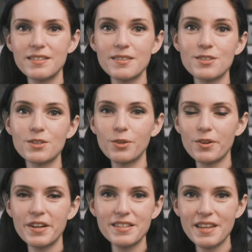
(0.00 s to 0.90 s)
it's this
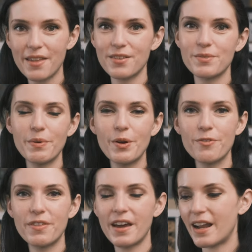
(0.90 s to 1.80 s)
glorious heathered
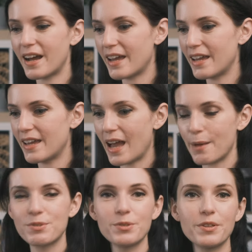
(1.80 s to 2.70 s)
mauve that I
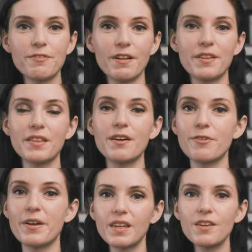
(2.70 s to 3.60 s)
absolutely fell in
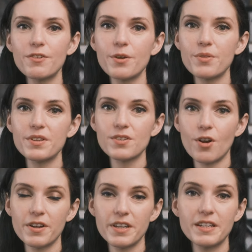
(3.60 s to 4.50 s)
love with. Even though this
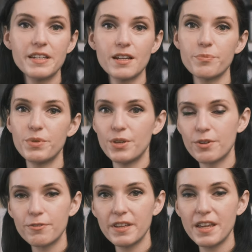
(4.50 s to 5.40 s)
cardigan knit up
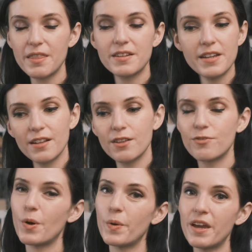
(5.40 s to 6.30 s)
beautifully, the tale
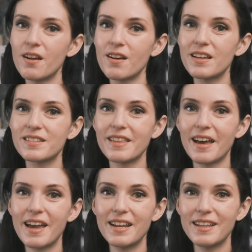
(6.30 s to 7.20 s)
of woe here is
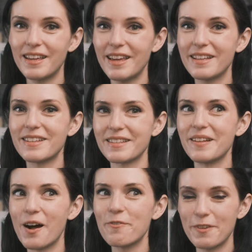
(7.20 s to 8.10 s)
that it does
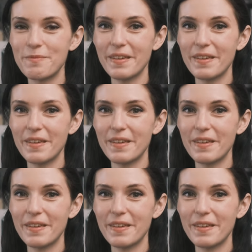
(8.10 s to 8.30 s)
not fit